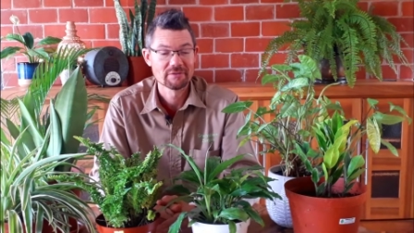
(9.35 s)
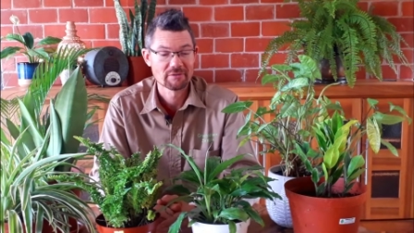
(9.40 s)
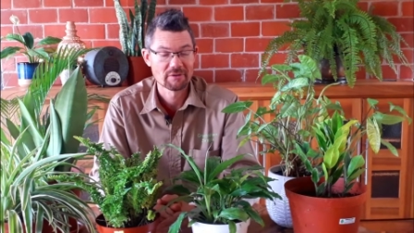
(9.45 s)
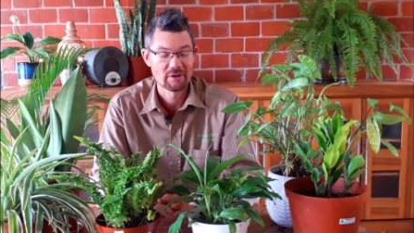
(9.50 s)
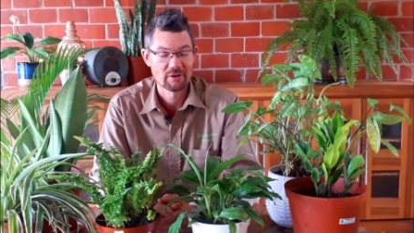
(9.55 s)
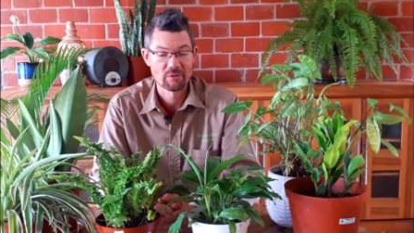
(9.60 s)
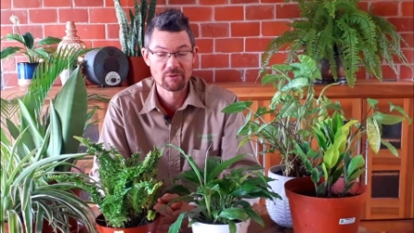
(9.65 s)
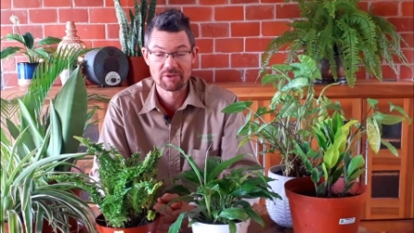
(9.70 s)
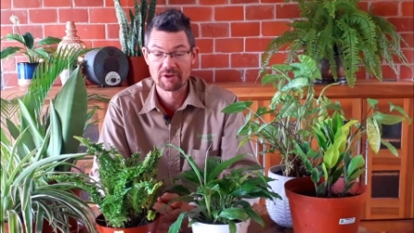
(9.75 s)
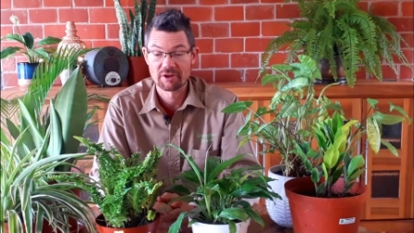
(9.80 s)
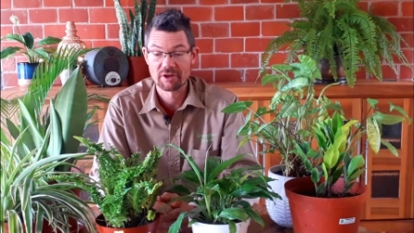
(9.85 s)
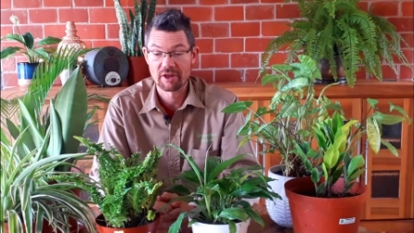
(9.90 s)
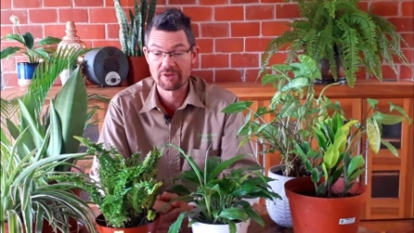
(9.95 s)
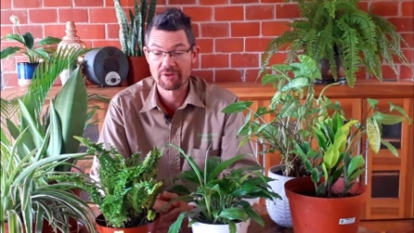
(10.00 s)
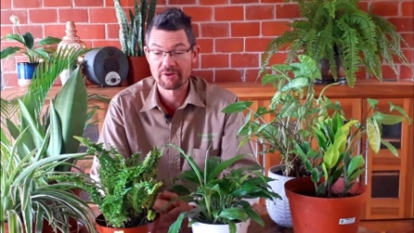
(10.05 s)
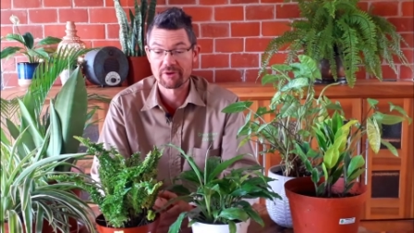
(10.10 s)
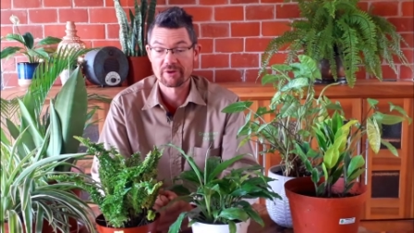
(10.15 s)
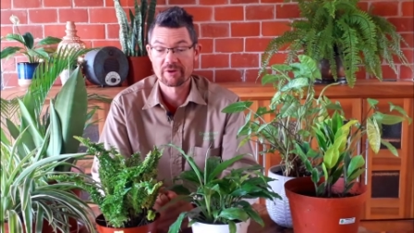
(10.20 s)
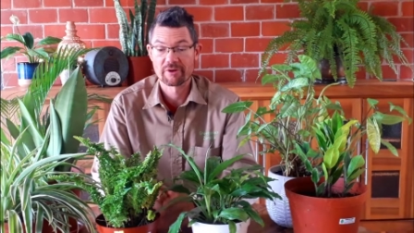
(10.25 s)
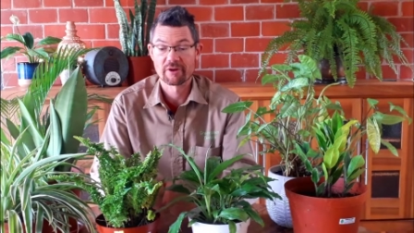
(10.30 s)
with
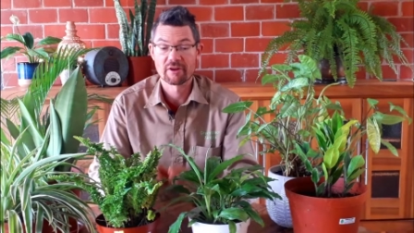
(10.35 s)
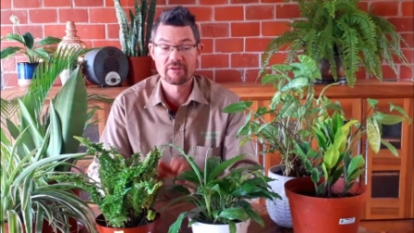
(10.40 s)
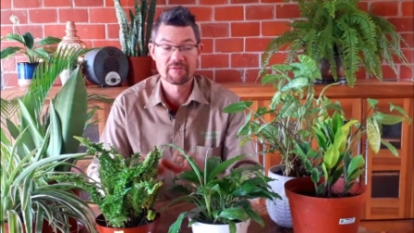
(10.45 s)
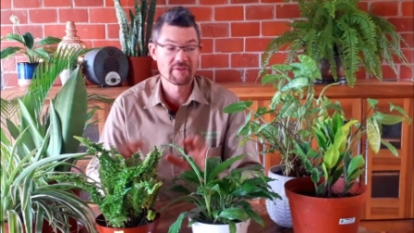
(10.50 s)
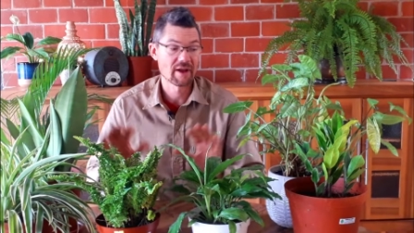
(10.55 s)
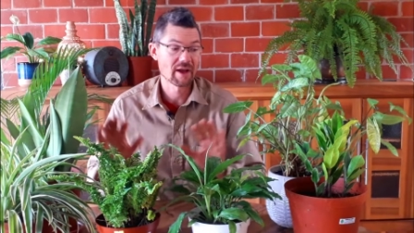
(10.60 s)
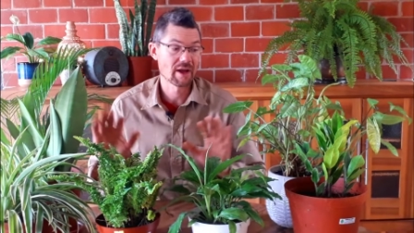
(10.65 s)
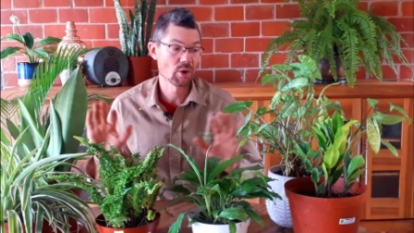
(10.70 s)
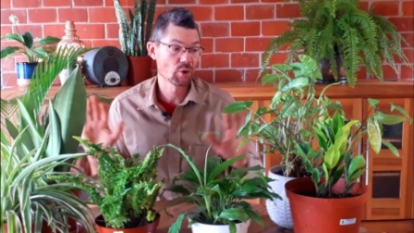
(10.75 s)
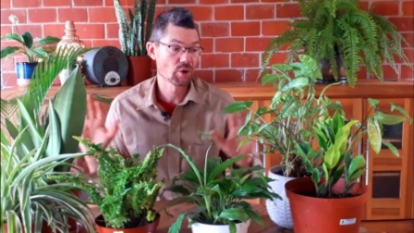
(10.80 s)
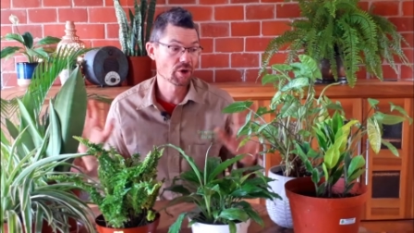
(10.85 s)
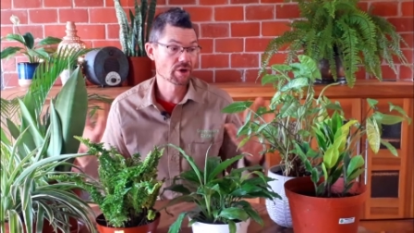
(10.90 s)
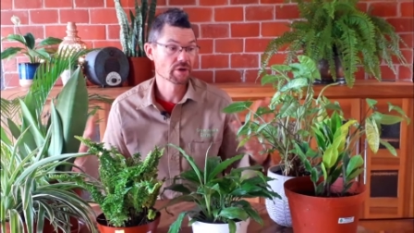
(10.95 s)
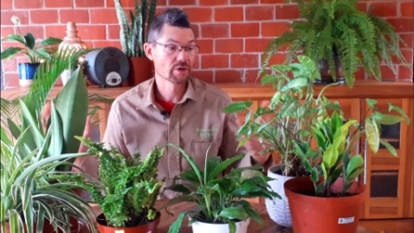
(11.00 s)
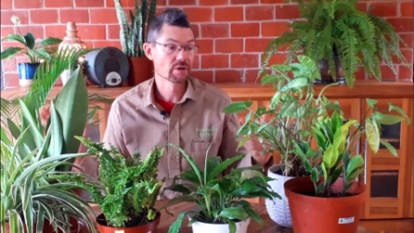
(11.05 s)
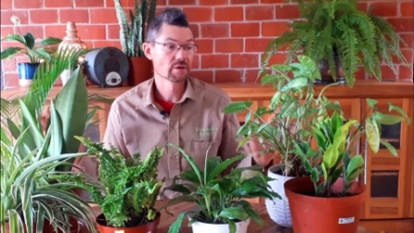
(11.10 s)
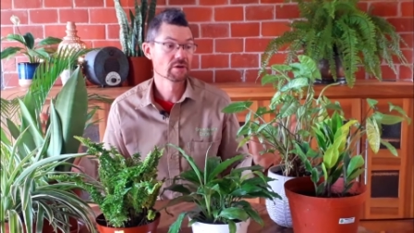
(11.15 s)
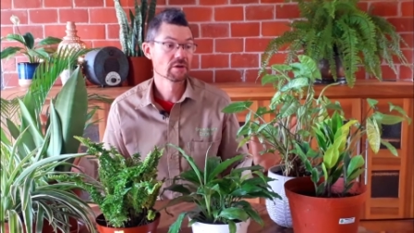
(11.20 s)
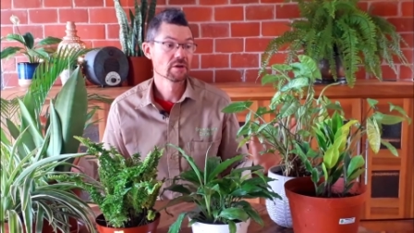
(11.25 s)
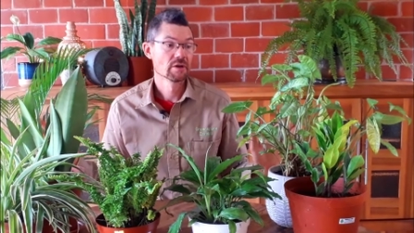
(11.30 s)
another of
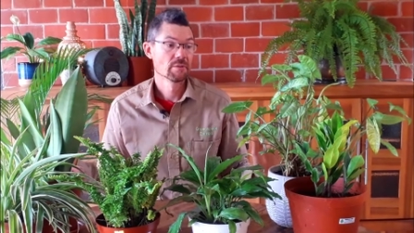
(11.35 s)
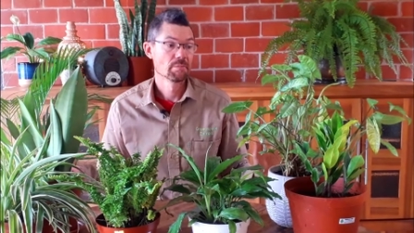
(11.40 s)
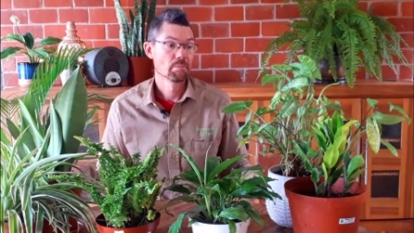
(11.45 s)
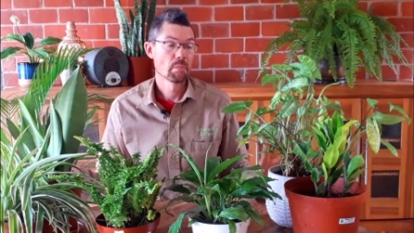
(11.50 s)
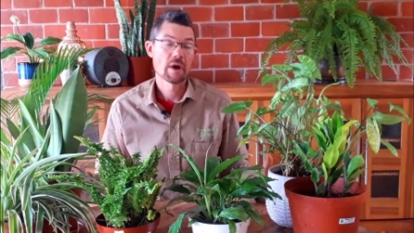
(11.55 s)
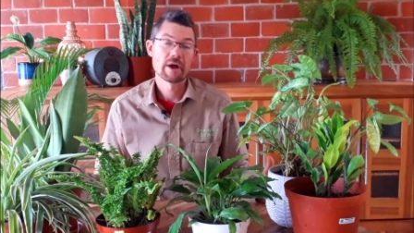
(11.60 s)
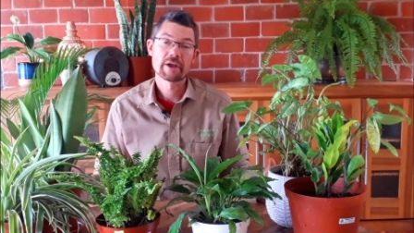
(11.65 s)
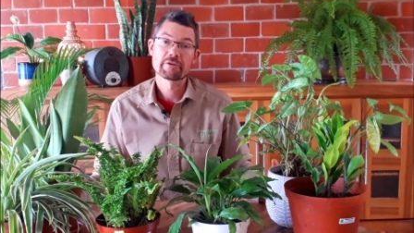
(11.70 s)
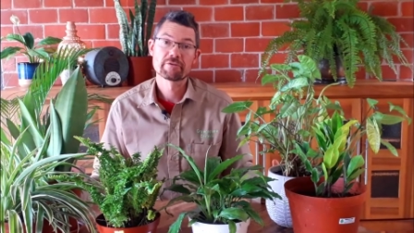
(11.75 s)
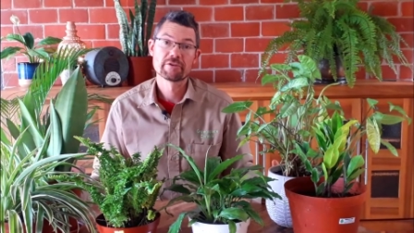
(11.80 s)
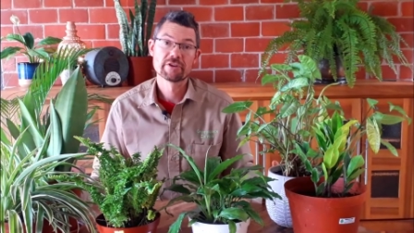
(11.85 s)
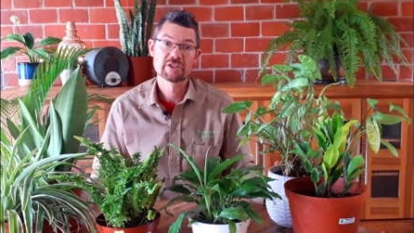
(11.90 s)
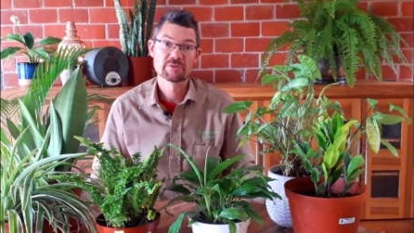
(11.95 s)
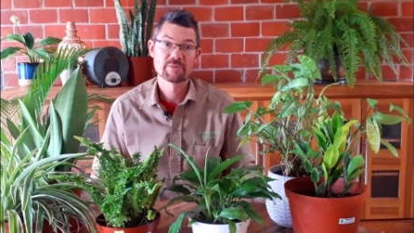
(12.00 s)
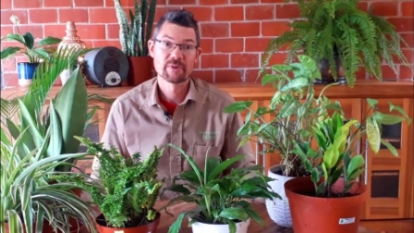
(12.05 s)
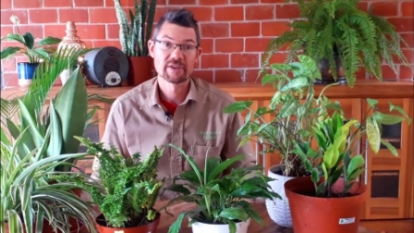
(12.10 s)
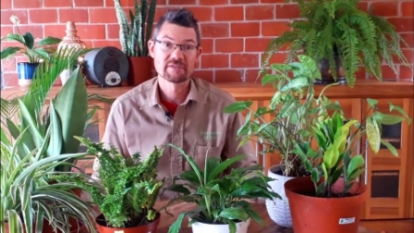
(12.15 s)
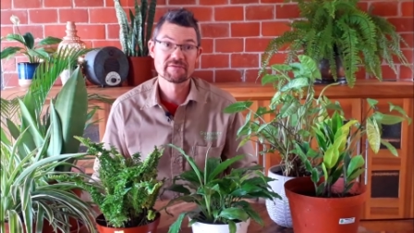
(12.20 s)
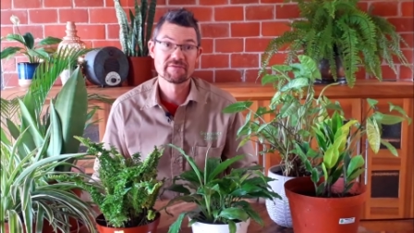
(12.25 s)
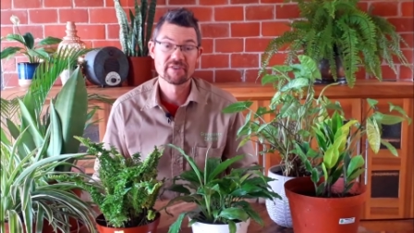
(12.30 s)
our My
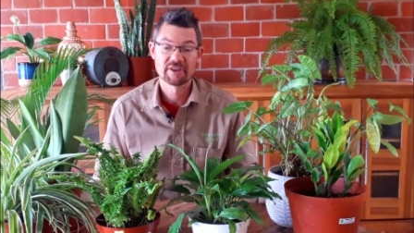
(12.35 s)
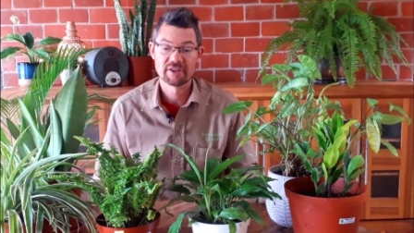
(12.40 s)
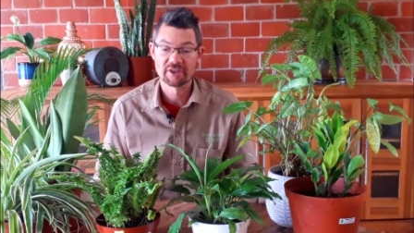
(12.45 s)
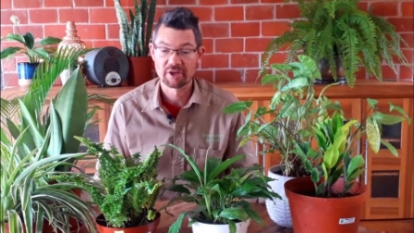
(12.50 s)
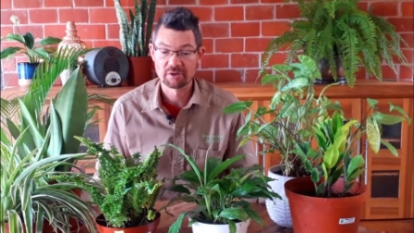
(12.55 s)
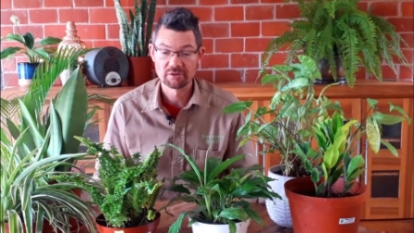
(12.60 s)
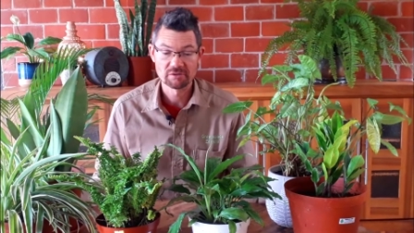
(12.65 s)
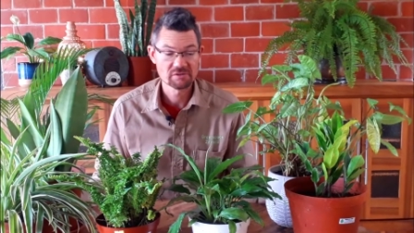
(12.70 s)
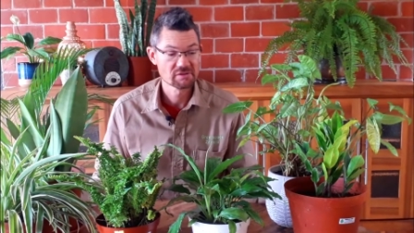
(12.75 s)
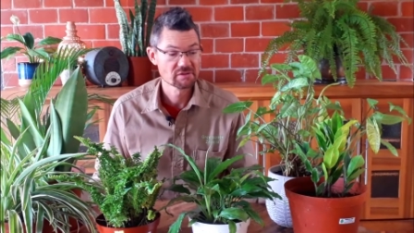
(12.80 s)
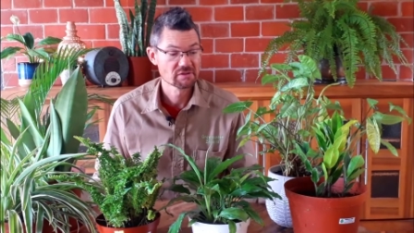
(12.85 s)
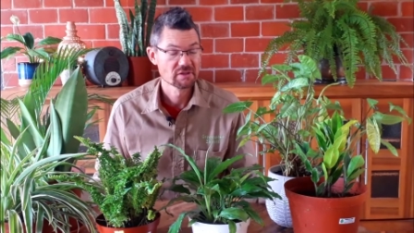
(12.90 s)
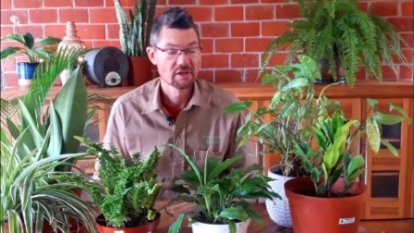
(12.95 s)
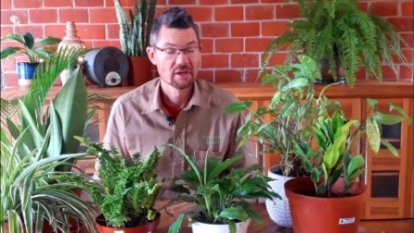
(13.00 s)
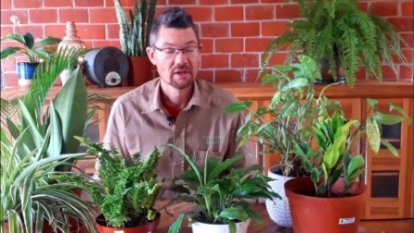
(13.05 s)
Greenspace videos.